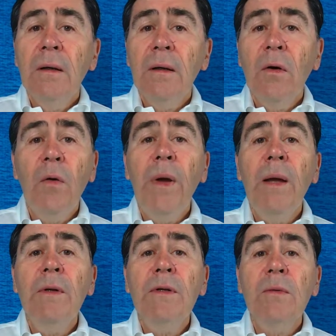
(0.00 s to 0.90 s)

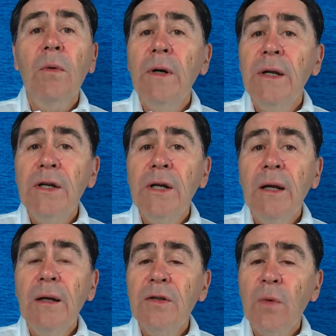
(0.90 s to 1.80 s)
Copayments were
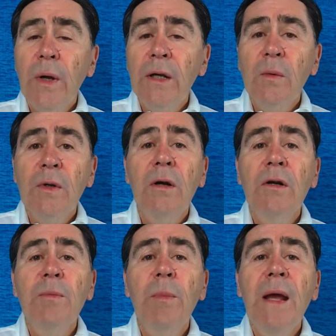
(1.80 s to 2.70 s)
initiated as a way to
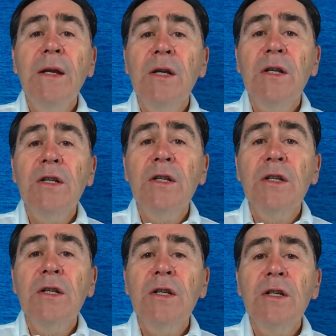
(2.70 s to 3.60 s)
encourage patients to
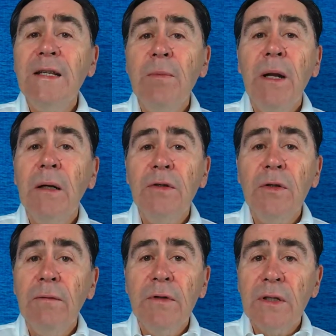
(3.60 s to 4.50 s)
use less medical
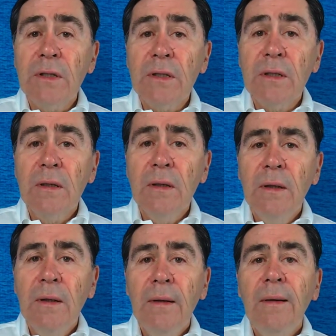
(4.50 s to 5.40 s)
services,
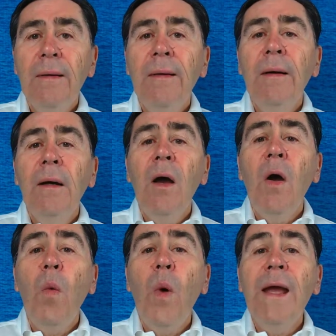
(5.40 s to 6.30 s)

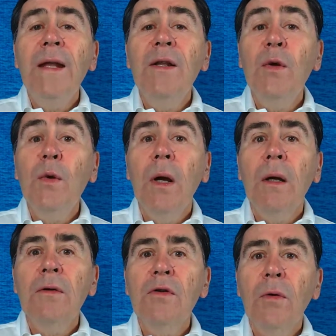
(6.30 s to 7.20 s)
a way to
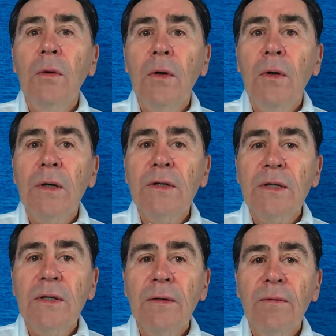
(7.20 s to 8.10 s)
control
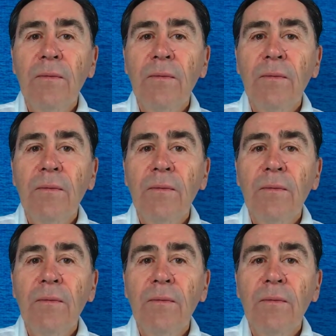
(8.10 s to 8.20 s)
costs.